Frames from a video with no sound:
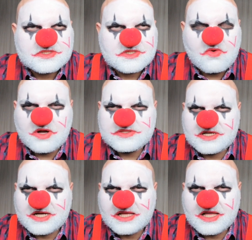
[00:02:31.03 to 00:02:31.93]
So
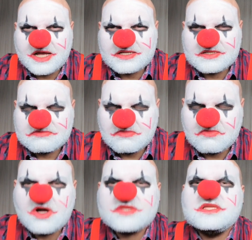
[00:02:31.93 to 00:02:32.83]
what did I like?
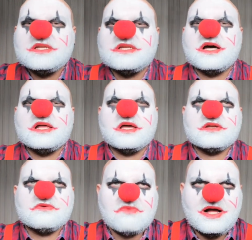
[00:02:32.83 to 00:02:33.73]
What didn't I
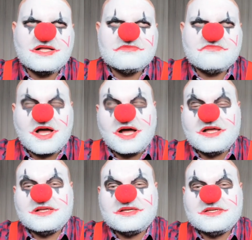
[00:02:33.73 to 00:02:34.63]
like? Well,
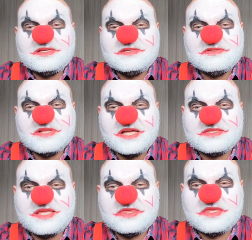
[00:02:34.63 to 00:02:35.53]
I
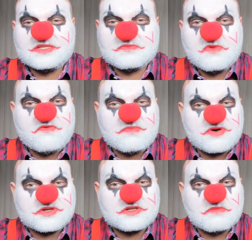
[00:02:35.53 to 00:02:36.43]
liked that this movie
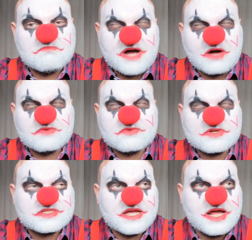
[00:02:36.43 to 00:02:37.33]
pushed some
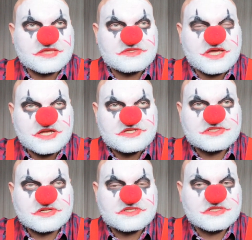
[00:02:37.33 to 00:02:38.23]
boundaries and
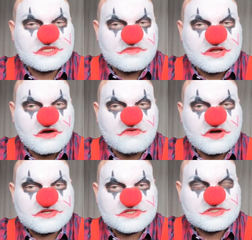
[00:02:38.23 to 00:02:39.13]
tested the limit of
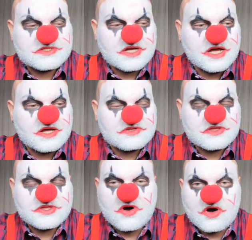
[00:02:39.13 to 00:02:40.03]
us,
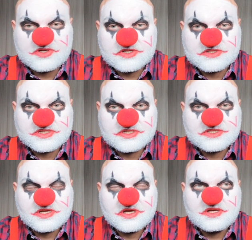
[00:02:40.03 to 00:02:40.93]
the
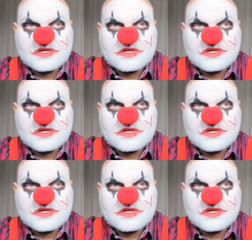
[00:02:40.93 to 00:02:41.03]
audience.